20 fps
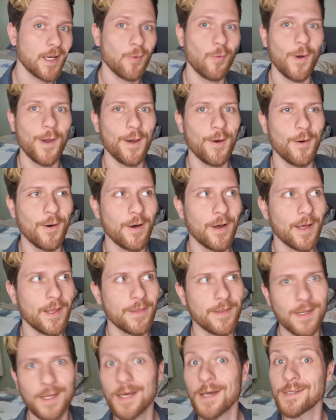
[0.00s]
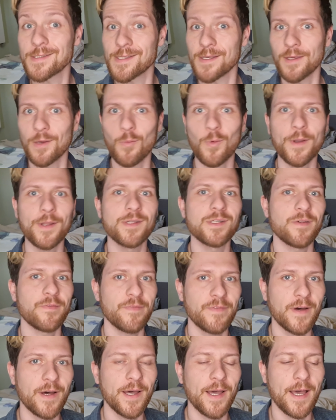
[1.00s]
quite hot, and the last thing you want is a
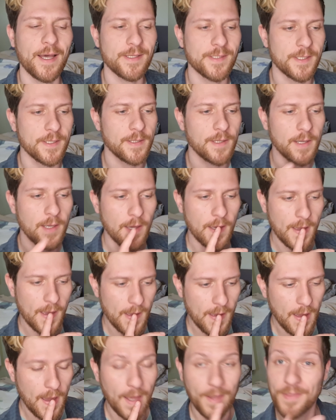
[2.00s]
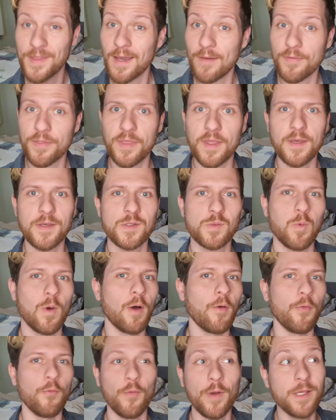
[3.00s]
fire hazard. The other thing as
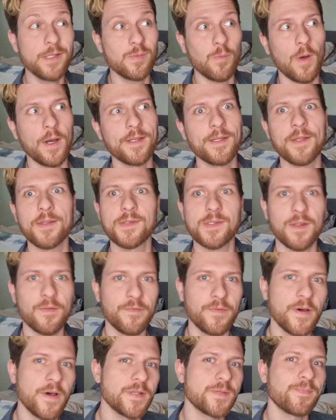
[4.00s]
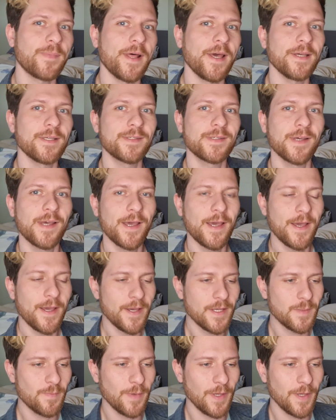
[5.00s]
well, the reason why I did this in the first place is